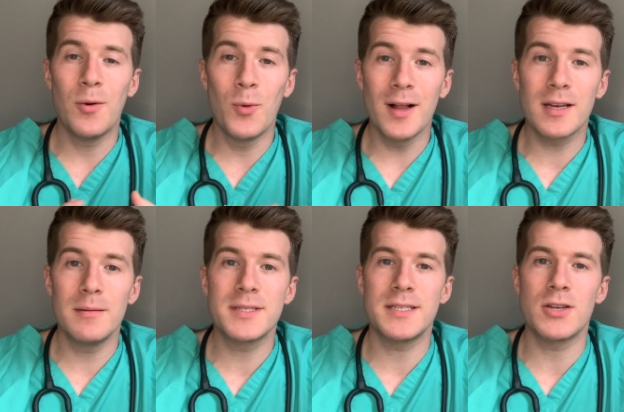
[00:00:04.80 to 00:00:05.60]
and
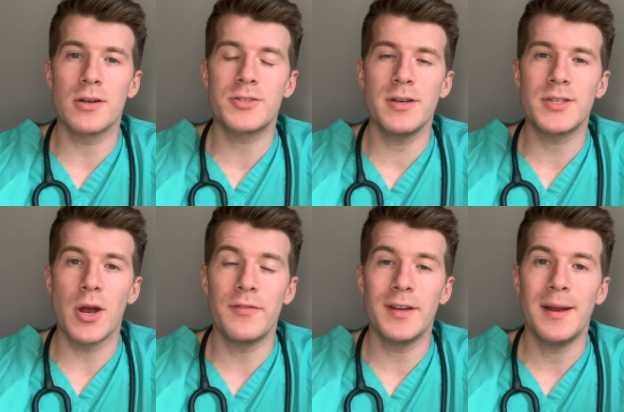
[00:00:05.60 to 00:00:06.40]
welcome to Dr
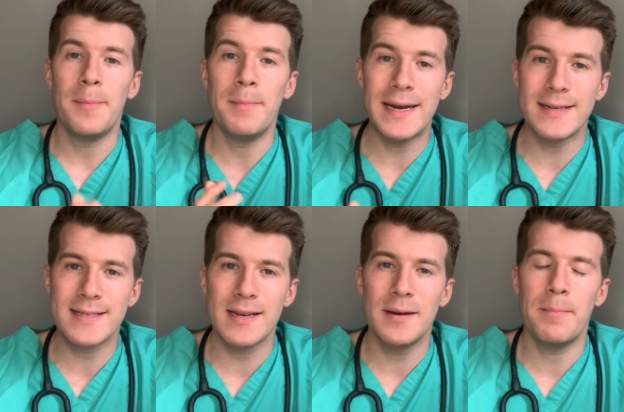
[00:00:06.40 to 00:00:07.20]
O'Donovan
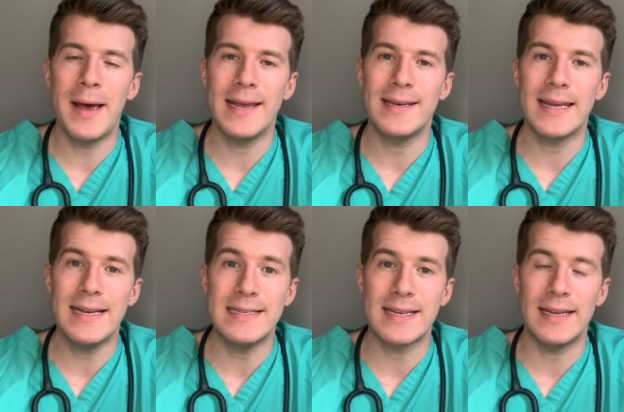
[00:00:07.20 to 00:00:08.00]
Medicine Made
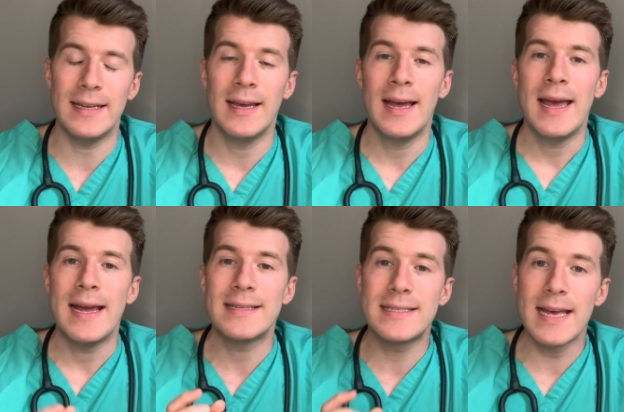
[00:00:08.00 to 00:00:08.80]
Easy.
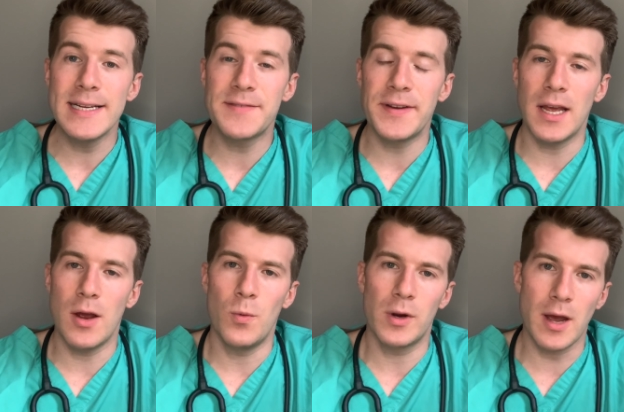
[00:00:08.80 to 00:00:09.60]
In today's
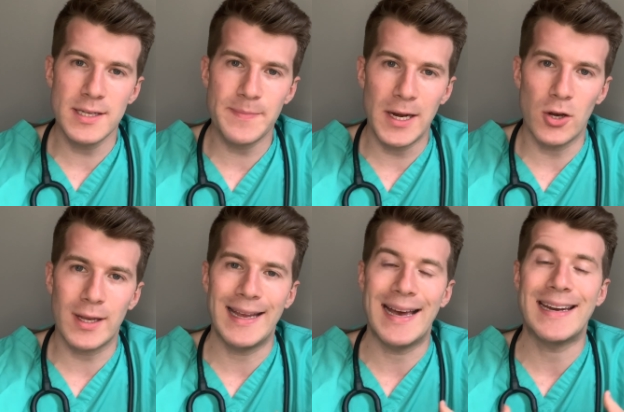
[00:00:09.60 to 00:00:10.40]
video we're going to be
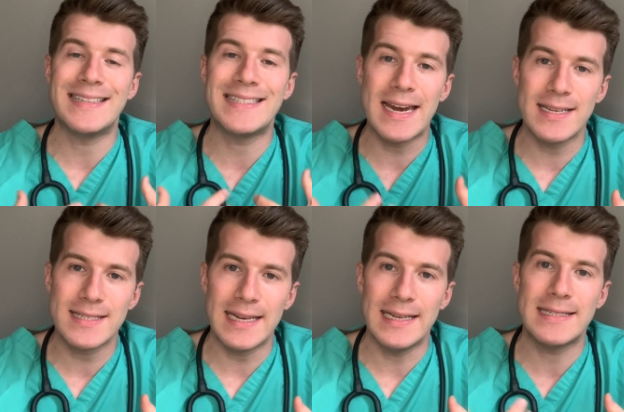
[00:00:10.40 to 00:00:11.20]
looking at
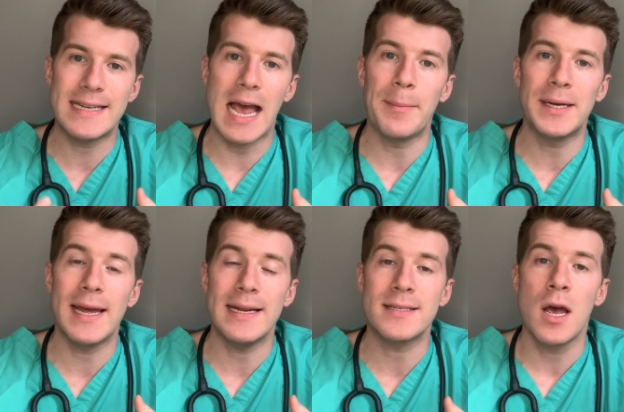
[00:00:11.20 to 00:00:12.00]
adenosine
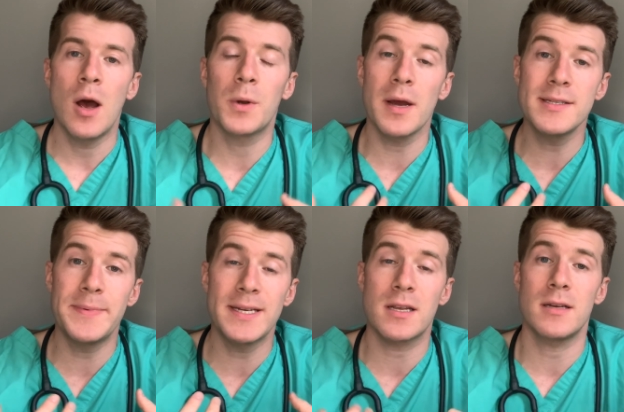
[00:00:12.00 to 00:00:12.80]
deaminase. We're going to
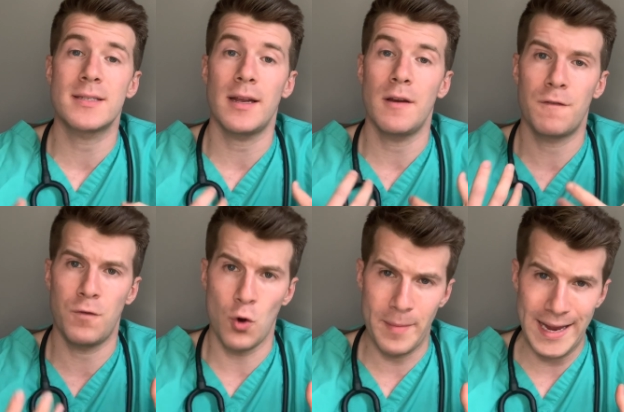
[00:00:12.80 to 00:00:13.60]
be discussing
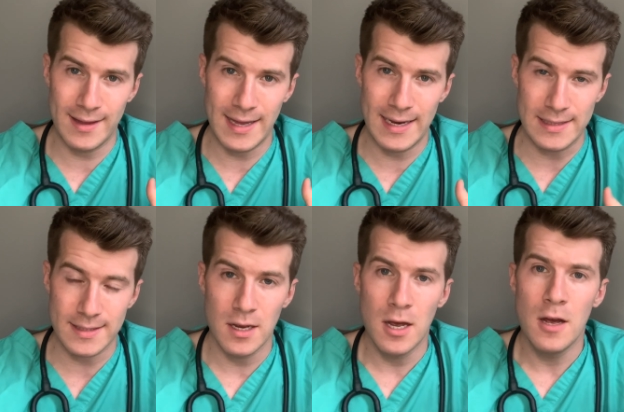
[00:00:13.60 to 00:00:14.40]
four main
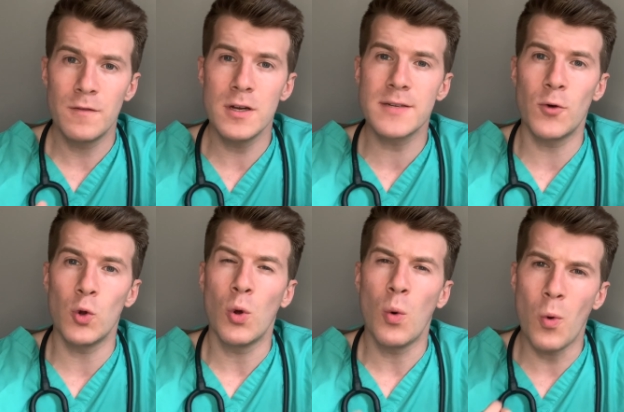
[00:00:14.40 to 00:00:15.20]
things. First of
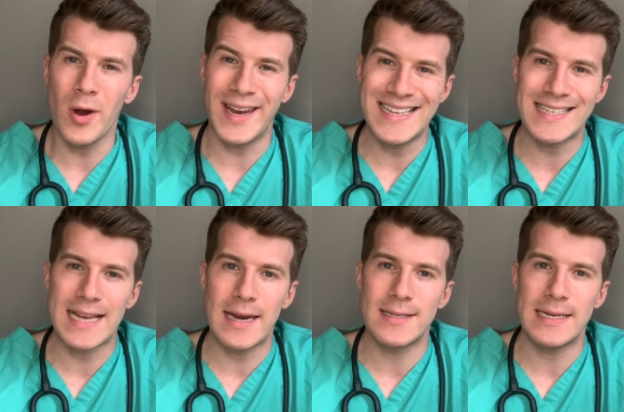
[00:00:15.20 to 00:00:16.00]
all, what is
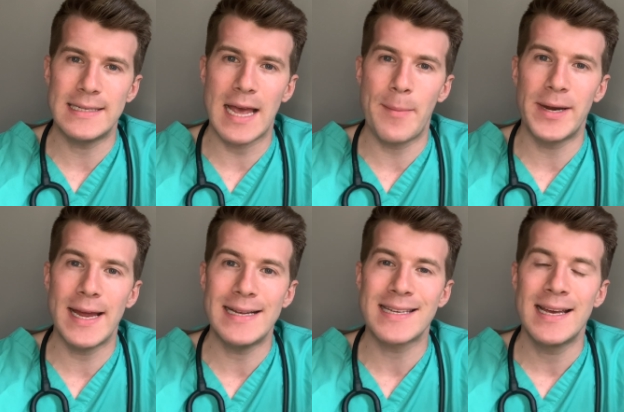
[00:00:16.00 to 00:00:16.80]
adenosine
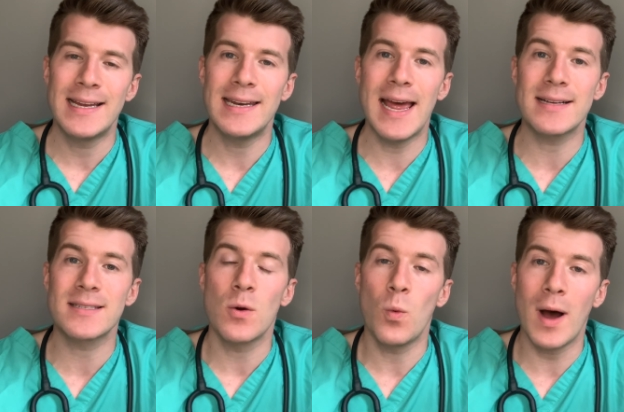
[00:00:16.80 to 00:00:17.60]
deaminase?
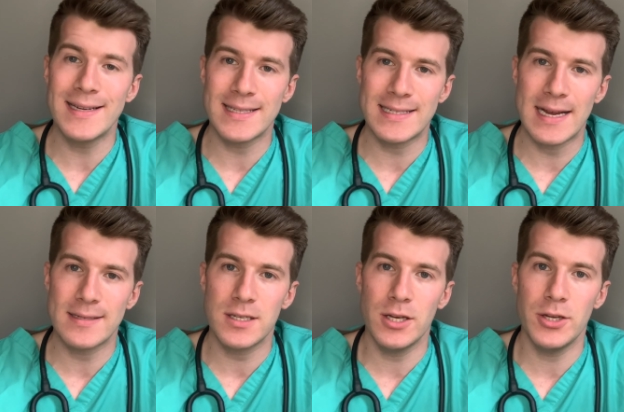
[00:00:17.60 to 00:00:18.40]
Next, why is the
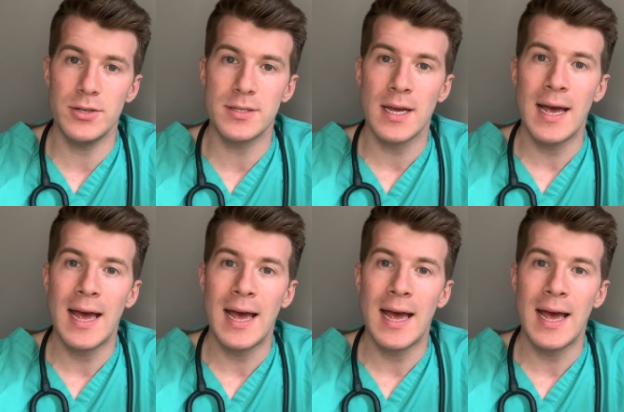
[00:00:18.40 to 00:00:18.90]
test used?